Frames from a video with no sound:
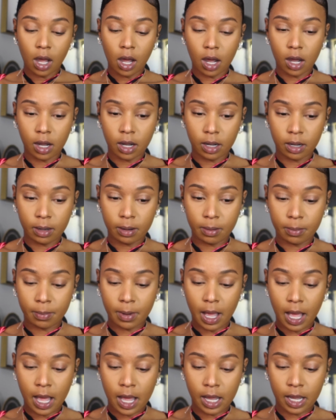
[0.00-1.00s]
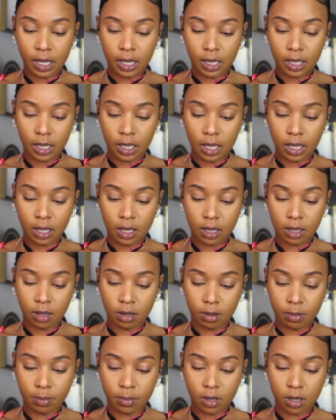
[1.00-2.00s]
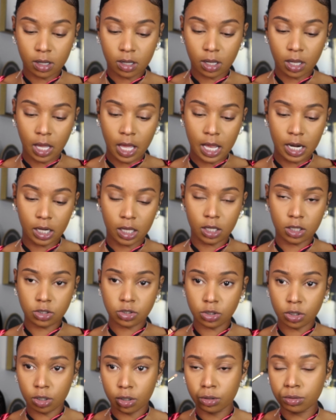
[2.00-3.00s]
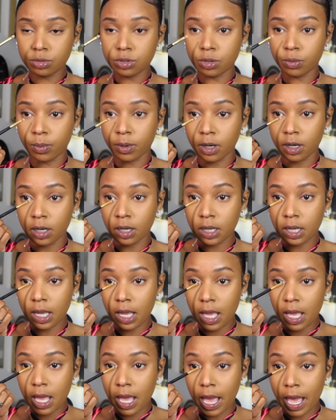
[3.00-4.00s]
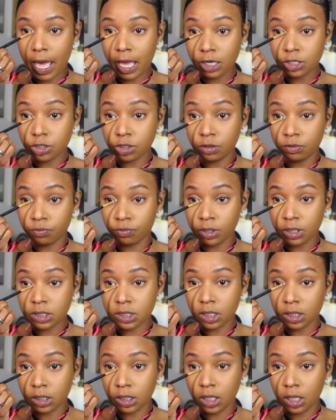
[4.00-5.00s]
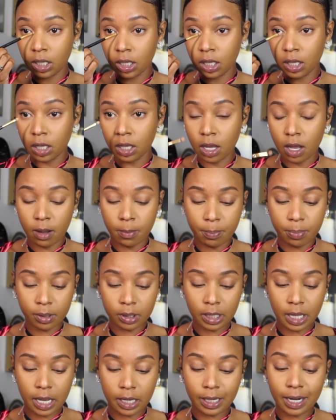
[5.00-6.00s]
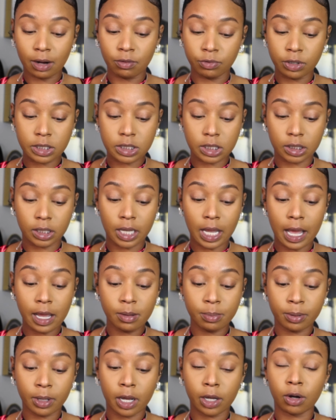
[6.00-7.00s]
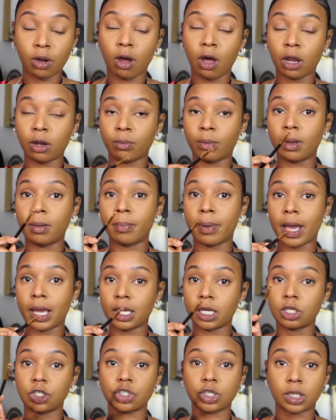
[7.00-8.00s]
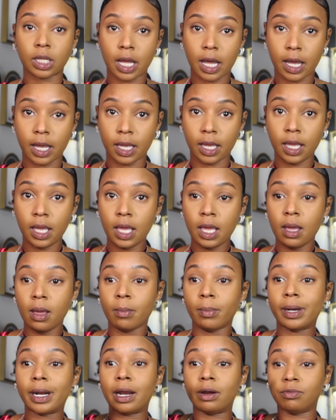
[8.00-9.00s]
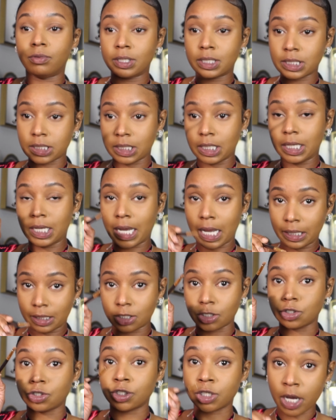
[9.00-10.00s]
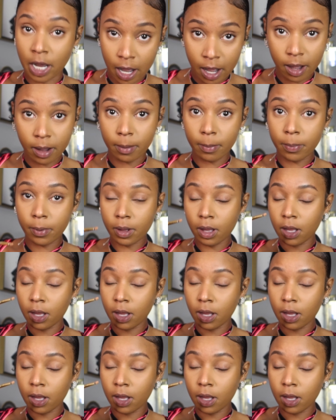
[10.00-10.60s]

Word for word: um i am heading to go to work i actually recently applied not recently i applied all the way back in july but i recently got the job